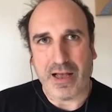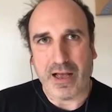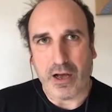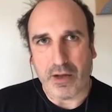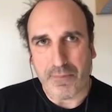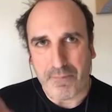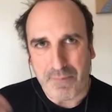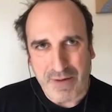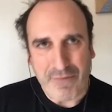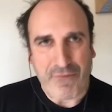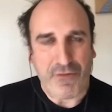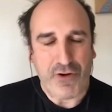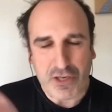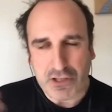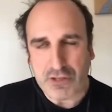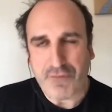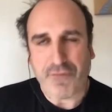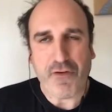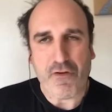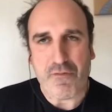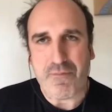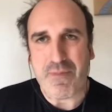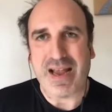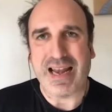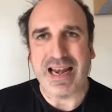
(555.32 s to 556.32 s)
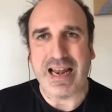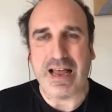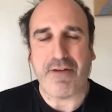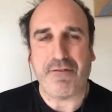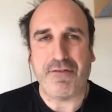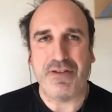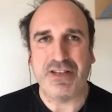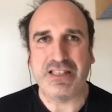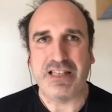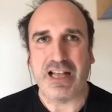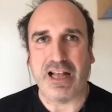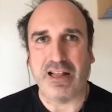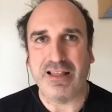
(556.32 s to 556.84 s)
my philosophy of my life
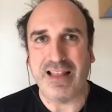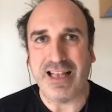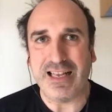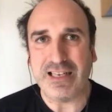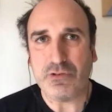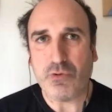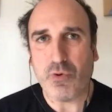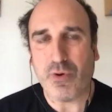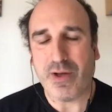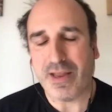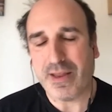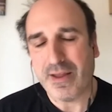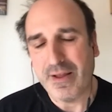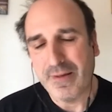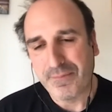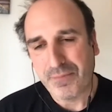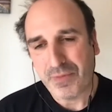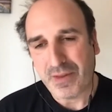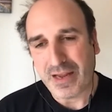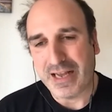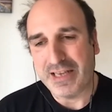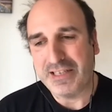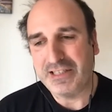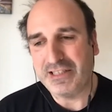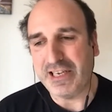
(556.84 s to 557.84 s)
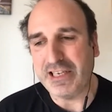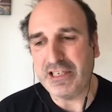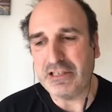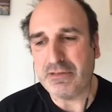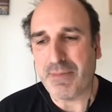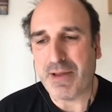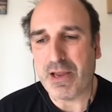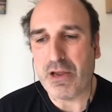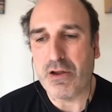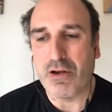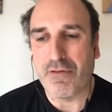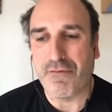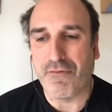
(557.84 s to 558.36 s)
is that. That's why I changed my
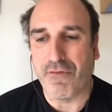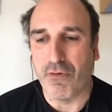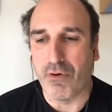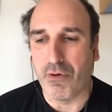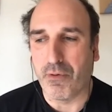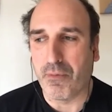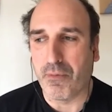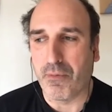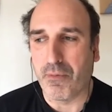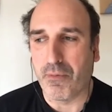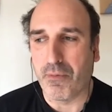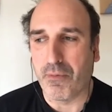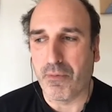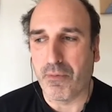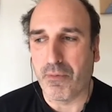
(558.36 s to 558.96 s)
uniform.